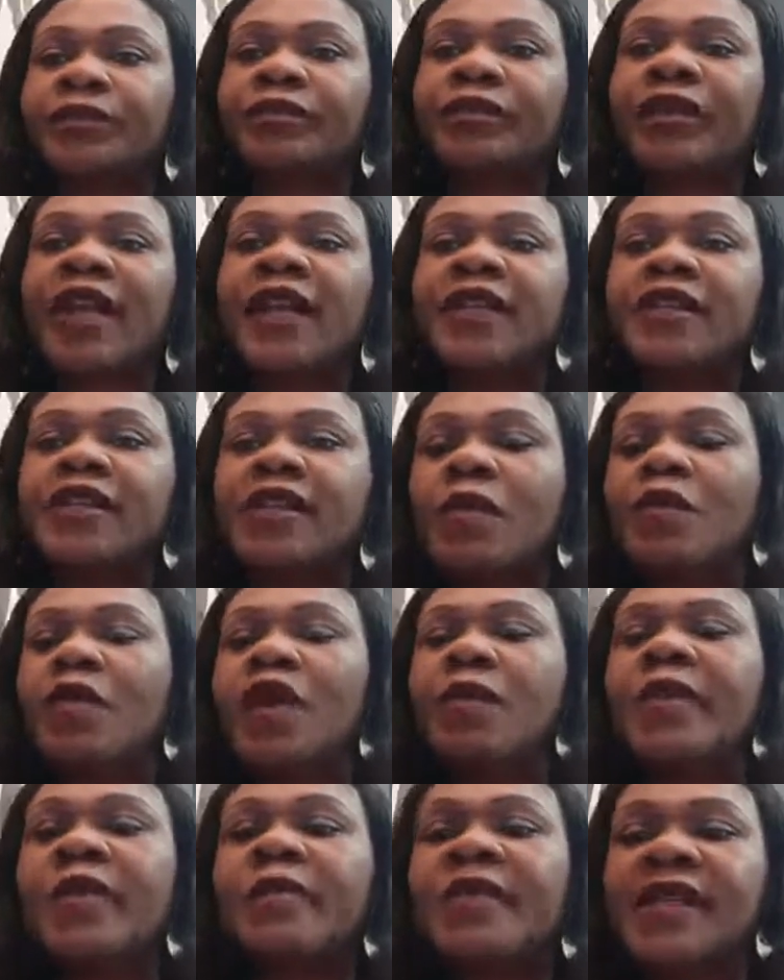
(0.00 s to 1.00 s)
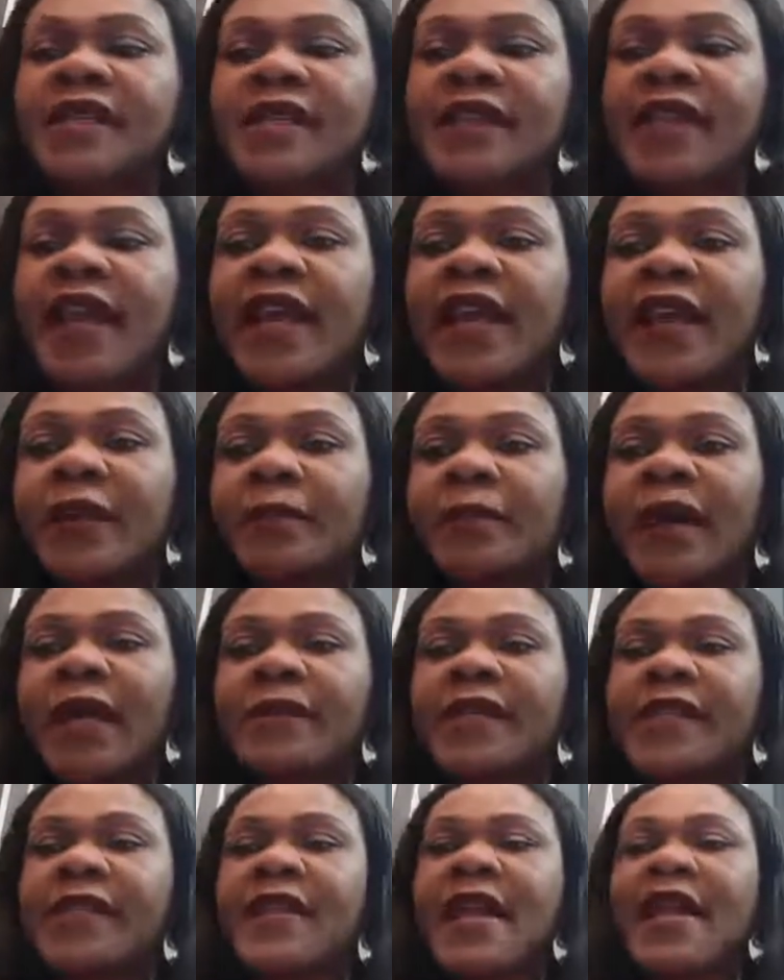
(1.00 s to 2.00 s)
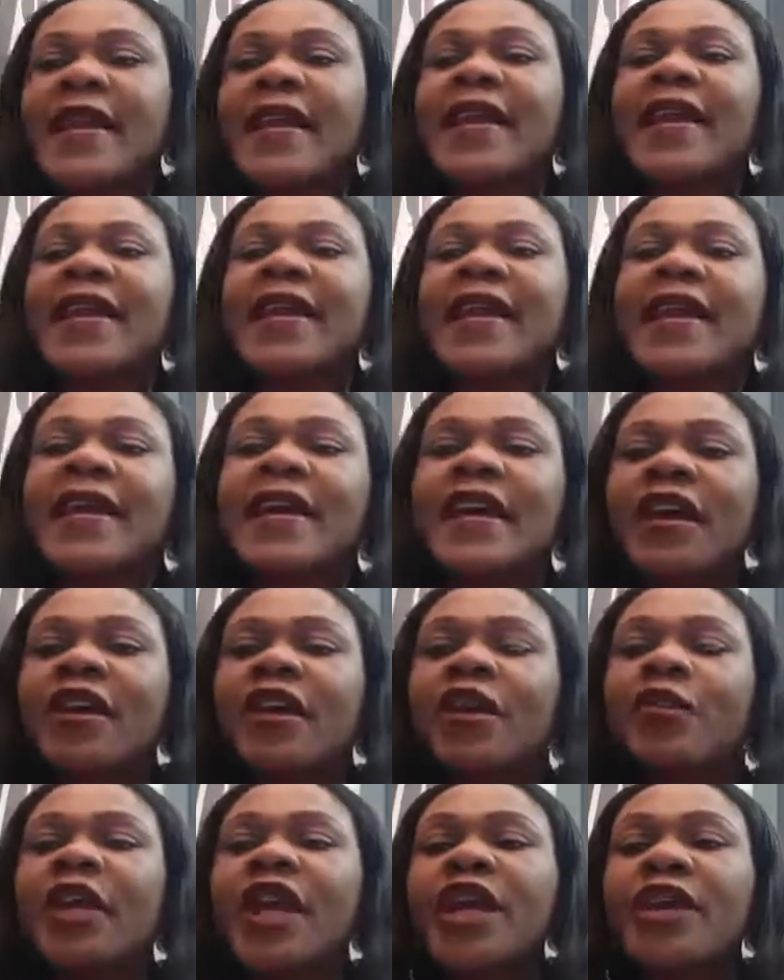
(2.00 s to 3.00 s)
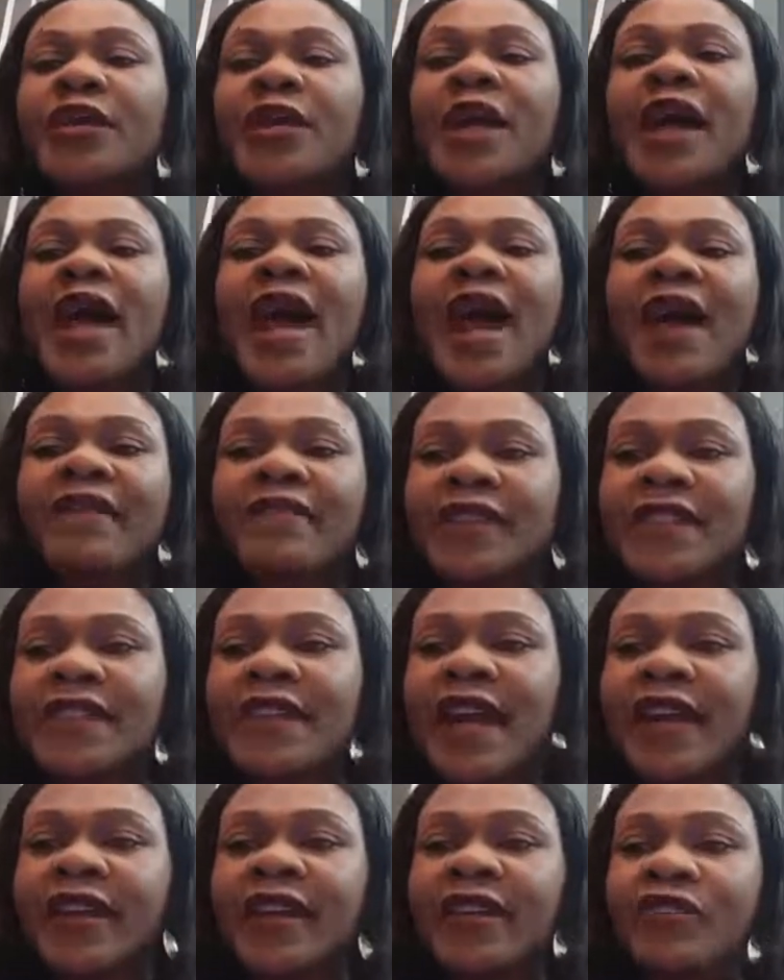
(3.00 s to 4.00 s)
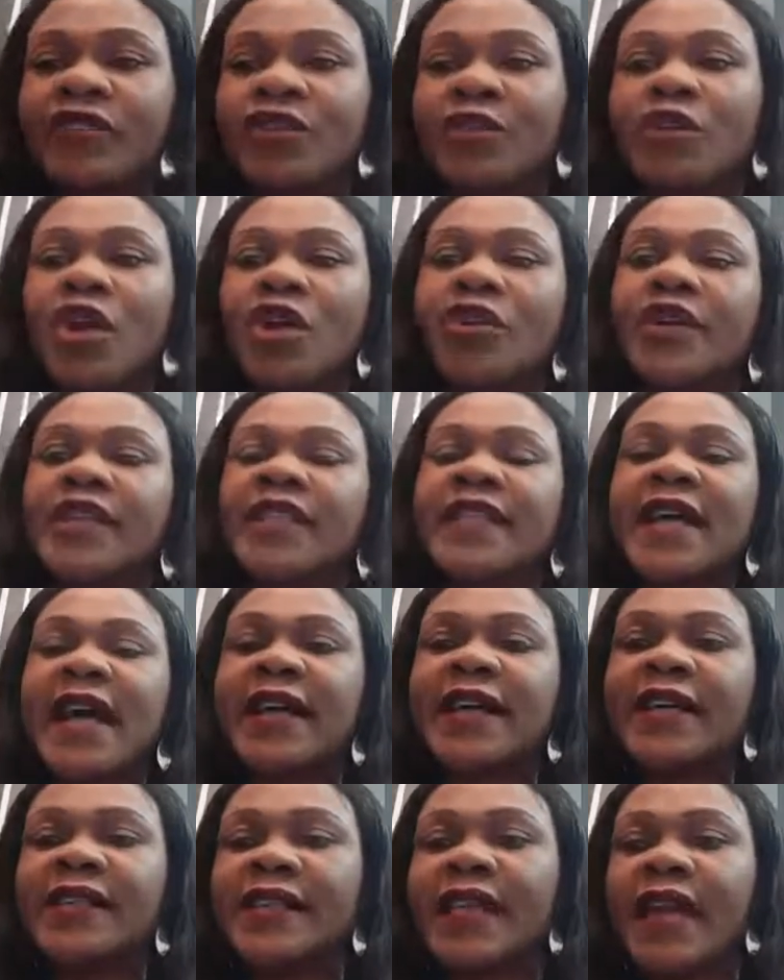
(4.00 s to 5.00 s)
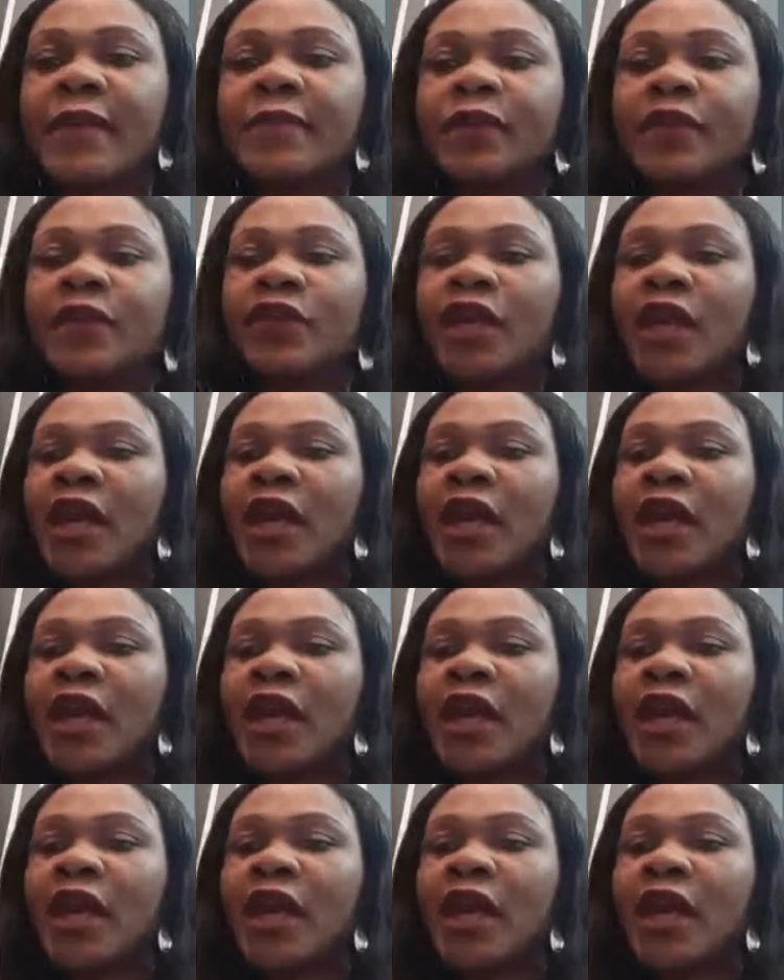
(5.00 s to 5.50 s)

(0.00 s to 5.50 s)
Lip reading: Now, someone might be saying here, we don't have a dining room or a dining table.